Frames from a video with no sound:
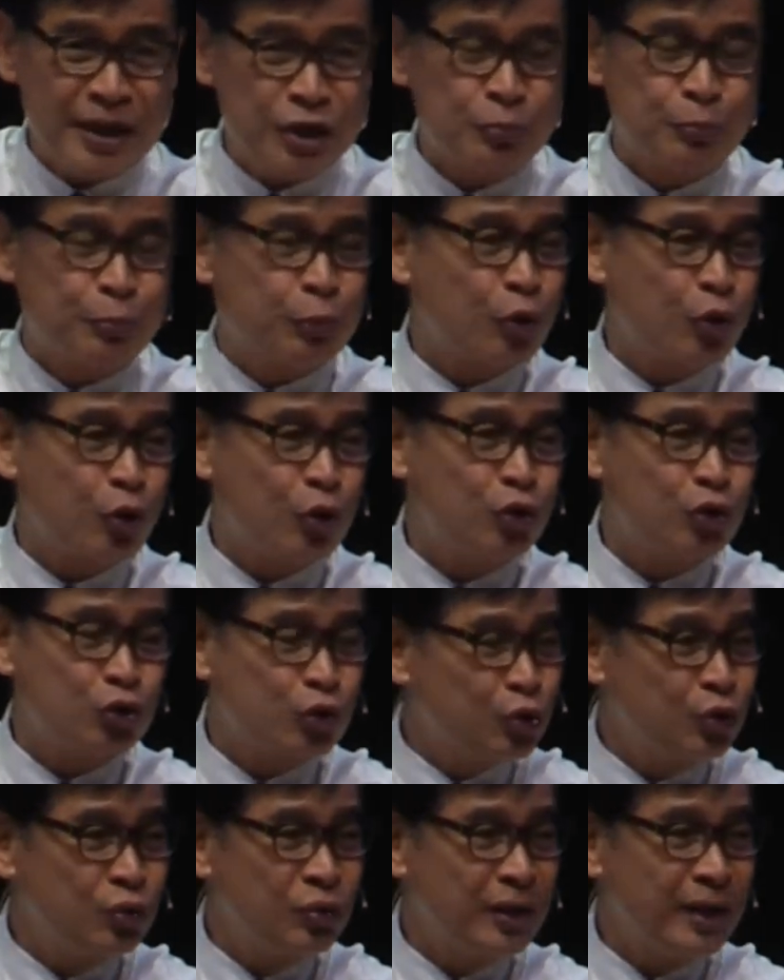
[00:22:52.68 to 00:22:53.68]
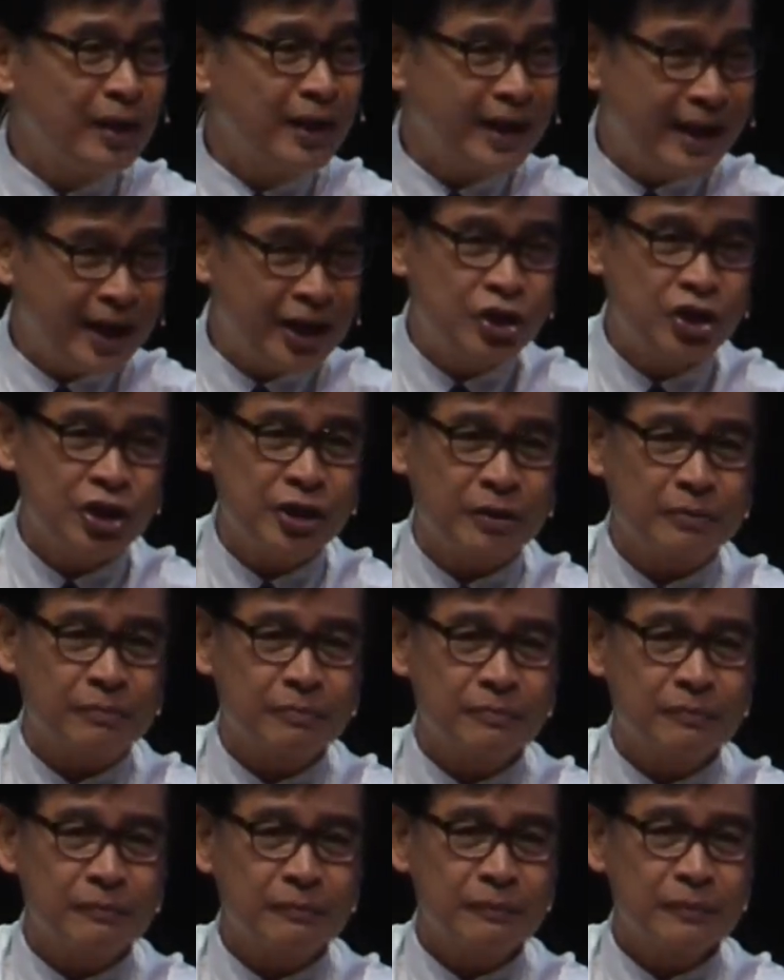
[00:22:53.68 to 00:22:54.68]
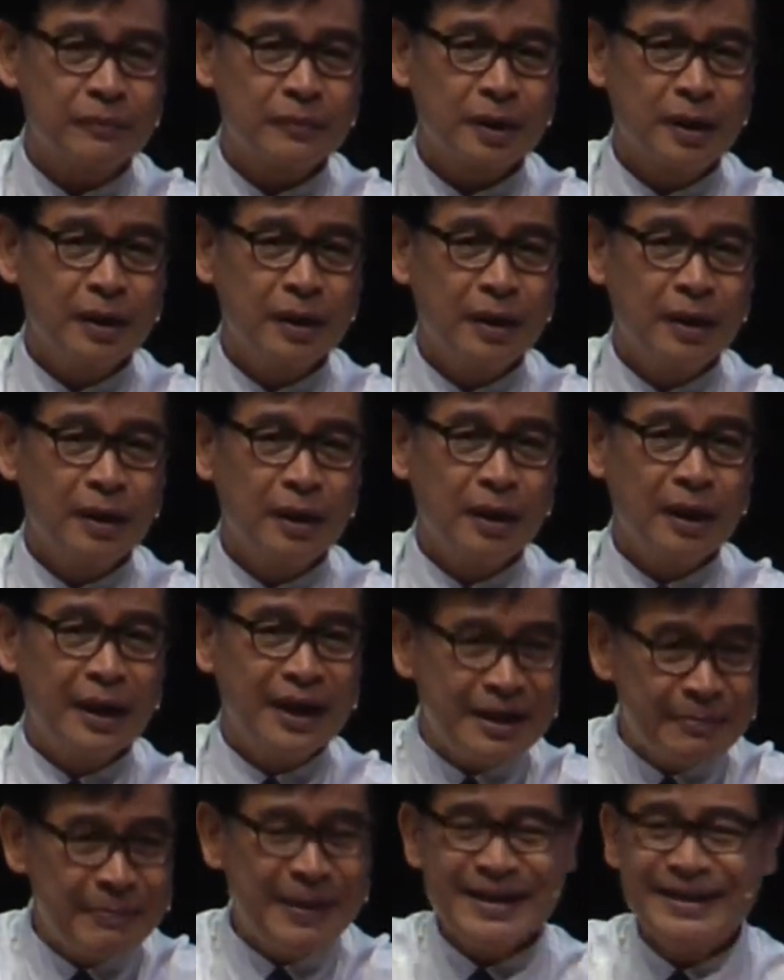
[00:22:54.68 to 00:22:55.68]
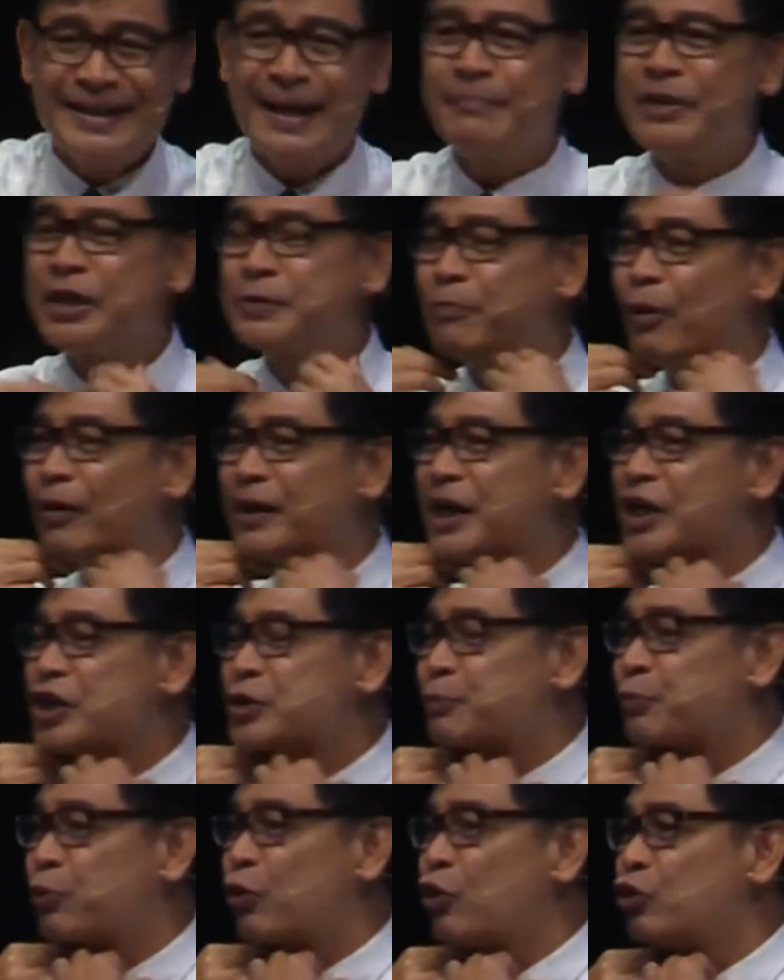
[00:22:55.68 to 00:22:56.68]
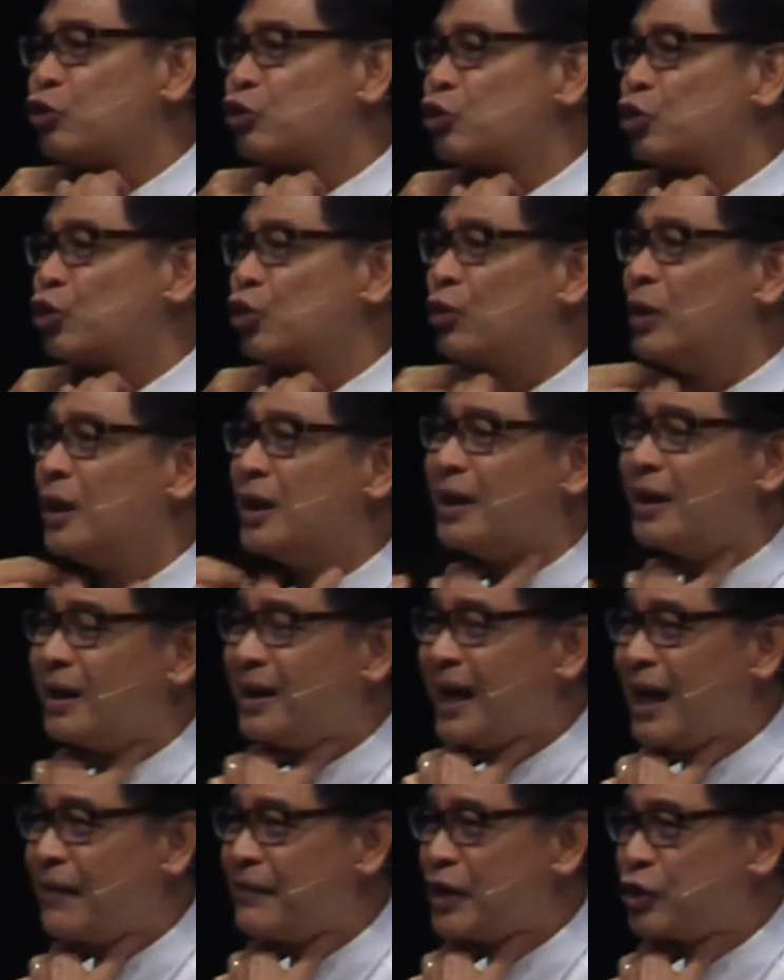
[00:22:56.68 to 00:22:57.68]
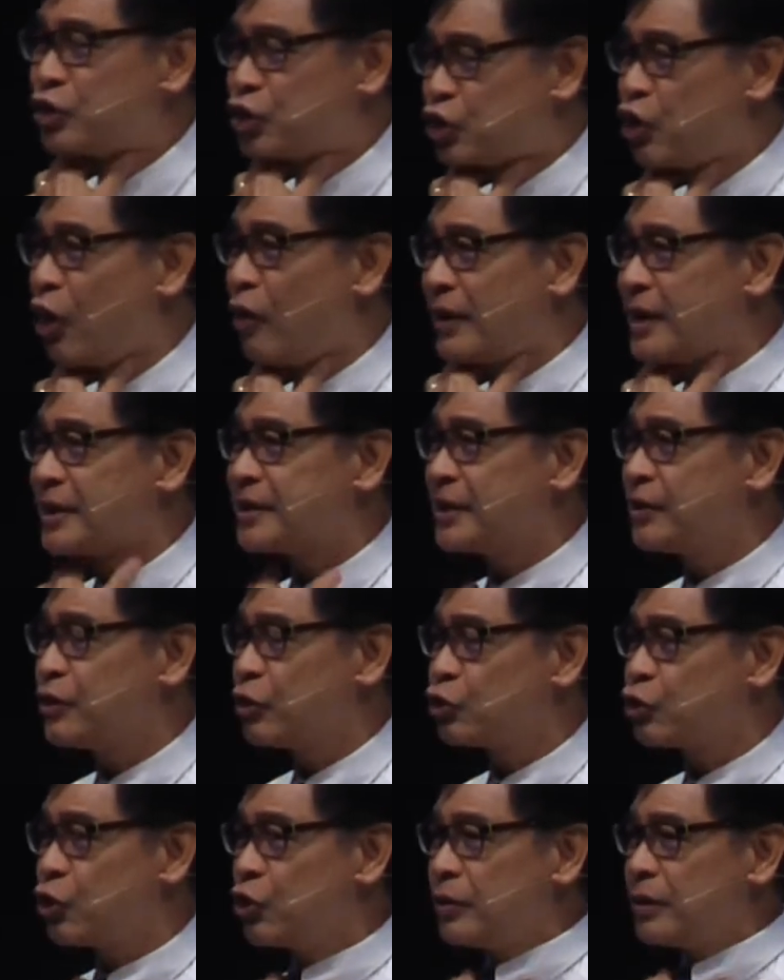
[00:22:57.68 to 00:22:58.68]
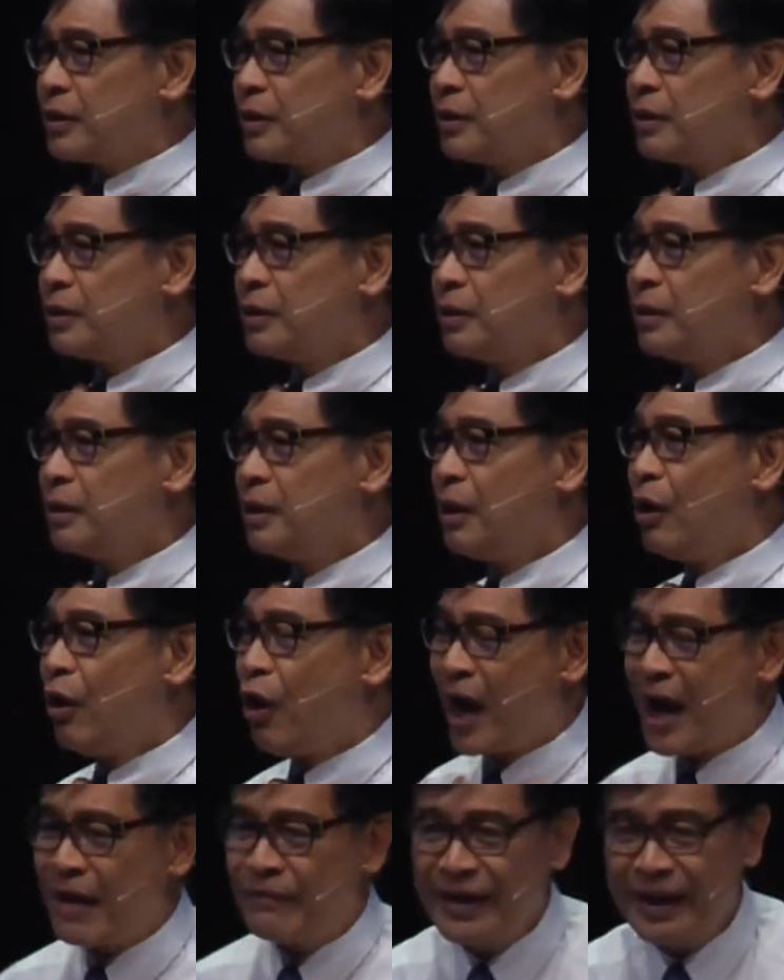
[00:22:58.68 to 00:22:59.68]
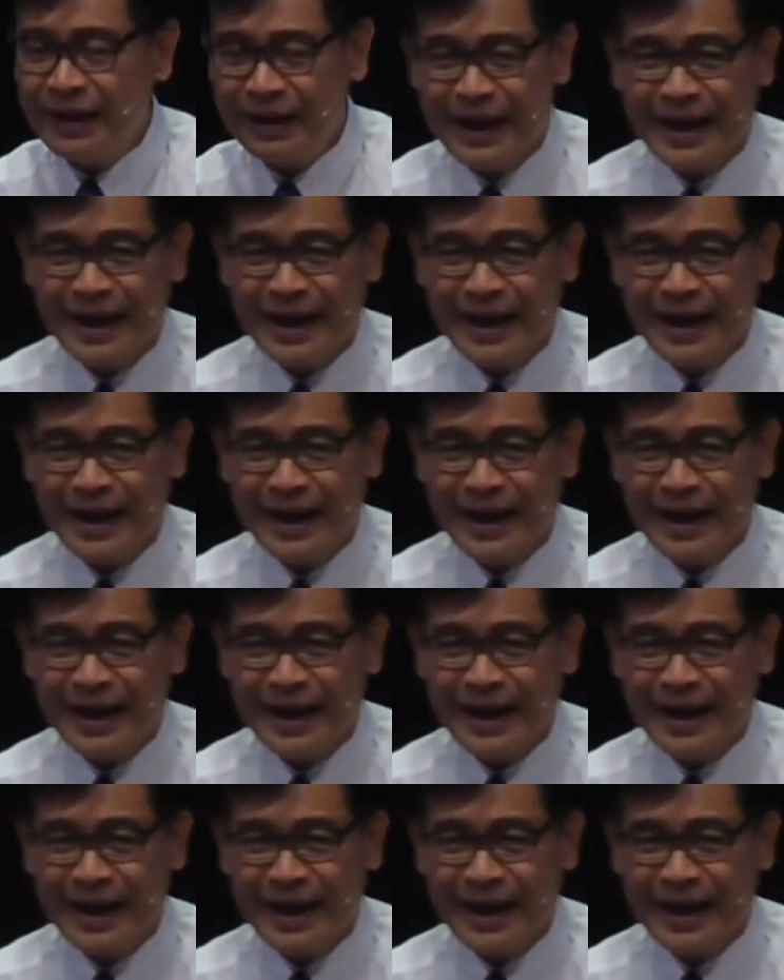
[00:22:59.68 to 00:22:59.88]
is prone to aging. In the meantime, this body is prone to having soreness in the throat, or having